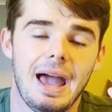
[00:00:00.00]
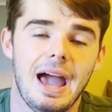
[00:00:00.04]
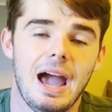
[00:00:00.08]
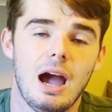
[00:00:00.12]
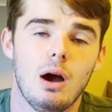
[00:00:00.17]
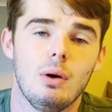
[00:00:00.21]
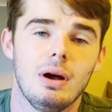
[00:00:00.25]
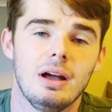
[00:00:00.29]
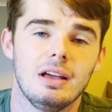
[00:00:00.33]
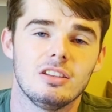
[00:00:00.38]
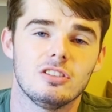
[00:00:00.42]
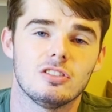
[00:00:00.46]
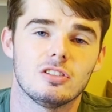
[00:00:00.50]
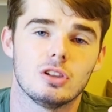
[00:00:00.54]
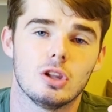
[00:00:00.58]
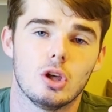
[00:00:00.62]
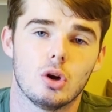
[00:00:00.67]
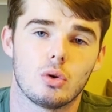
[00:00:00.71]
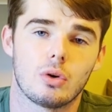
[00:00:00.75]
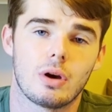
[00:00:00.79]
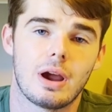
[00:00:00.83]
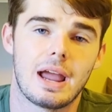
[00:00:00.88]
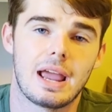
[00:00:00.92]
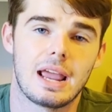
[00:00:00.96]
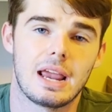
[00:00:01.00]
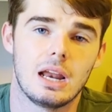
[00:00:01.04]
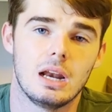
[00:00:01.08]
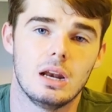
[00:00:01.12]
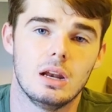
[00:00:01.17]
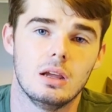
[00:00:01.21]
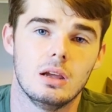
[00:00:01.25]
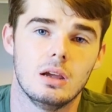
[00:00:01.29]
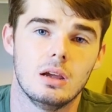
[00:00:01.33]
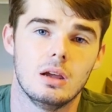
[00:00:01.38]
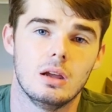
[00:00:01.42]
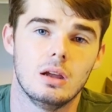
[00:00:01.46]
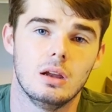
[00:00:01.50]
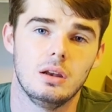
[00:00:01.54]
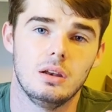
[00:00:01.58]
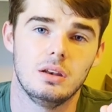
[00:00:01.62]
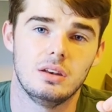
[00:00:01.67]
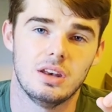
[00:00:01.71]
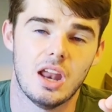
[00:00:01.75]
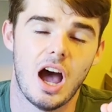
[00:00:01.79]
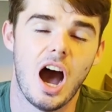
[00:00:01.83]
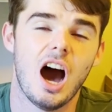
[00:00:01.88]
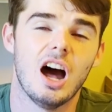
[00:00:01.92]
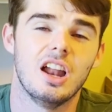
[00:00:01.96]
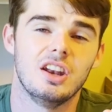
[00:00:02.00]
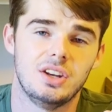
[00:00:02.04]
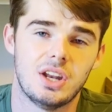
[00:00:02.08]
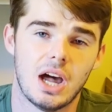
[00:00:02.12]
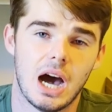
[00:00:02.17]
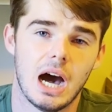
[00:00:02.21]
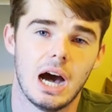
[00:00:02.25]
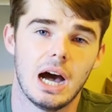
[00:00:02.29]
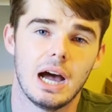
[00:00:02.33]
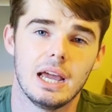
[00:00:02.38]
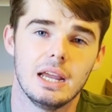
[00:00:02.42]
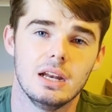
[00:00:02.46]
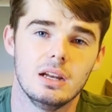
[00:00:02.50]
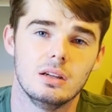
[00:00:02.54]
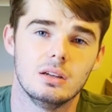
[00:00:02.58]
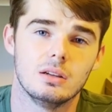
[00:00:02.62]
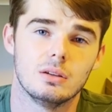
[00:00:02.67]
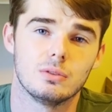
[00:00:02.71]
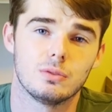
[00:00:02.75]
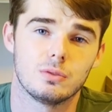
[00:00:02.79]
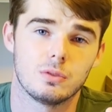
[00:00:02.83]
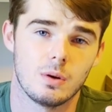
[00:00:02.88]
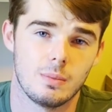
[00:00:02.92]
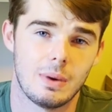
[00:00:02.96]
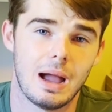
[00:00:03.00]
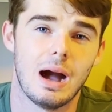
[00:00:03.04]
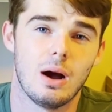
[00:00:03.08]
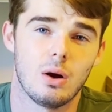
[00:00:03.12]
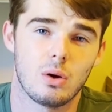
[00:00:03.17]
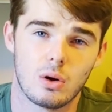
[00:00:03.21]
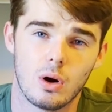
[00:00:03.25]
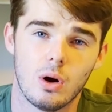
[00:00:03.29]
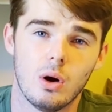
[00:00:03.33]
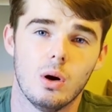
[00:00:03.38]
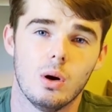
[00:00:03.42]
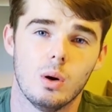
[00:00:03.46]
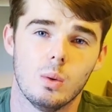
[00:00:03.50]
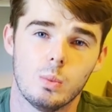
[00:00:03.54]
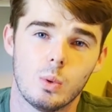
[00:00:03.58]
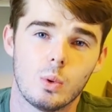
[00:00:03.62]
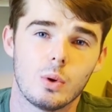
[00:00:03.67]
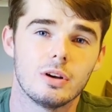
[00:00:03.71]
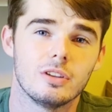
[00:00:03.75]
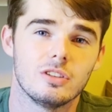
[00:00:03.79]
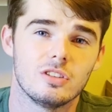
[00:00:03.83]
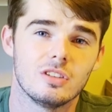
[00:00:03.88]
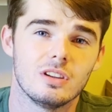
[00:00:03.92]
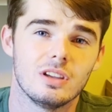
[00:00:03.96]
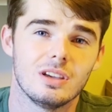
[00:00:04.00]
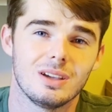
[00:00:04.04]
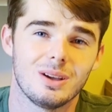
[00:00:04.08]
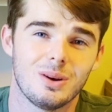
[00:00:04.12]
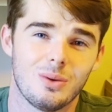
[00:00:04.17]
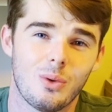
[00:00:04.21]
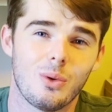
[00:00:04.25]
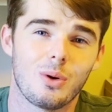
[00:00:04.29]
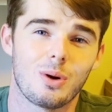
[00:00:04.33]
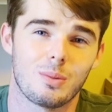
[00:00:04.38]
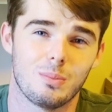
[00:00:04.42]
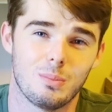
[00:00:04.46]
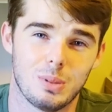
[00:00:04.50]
How has Lorraine not died from alcohol poisoning or